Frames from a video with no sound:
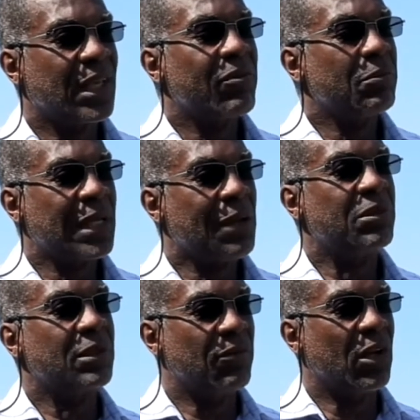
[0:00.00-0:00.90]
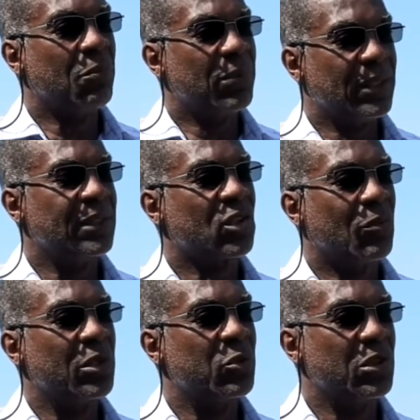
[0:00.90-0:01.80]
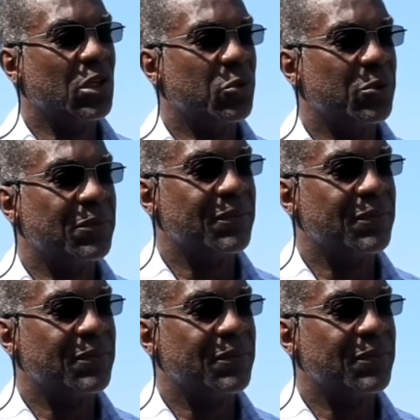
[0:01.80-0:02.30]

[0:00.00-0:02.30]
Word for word: just gave him time to develop, and he's coming good now.